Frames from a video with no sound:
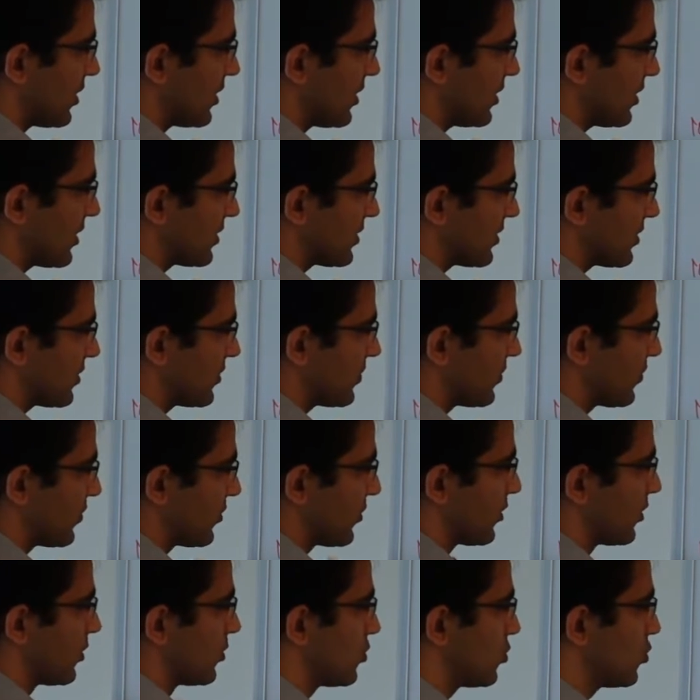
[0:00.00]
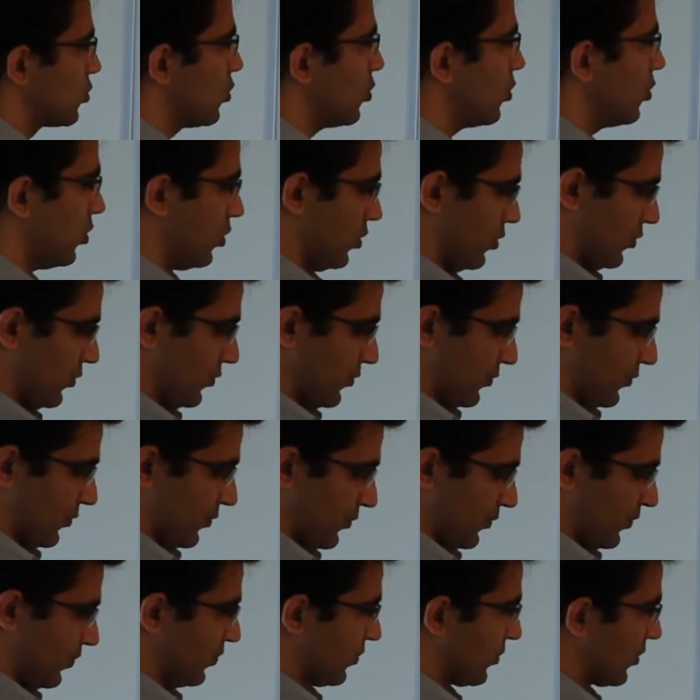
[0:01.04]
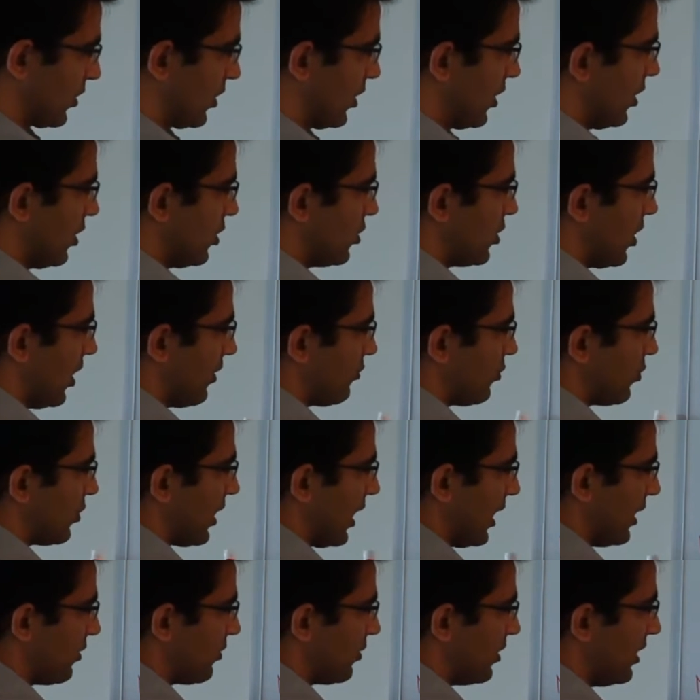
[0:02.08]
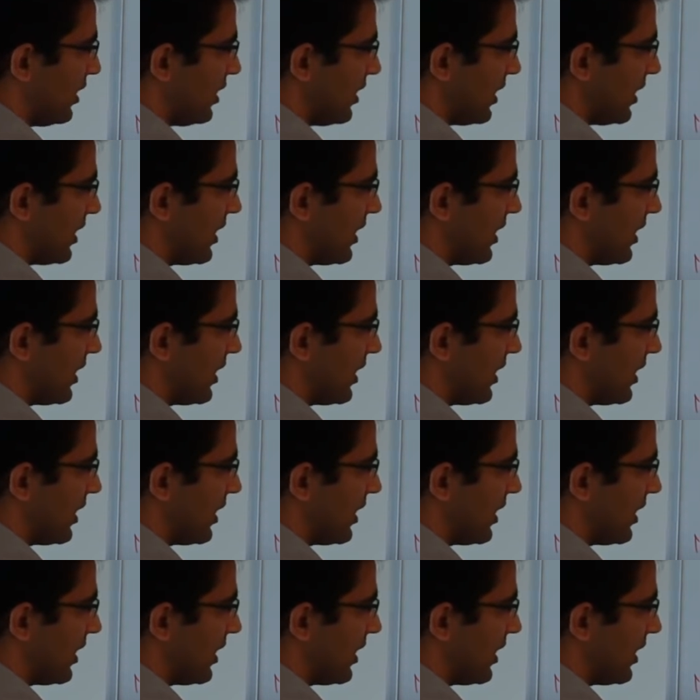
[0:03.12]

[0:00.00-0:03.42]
Yes, so you have to calculate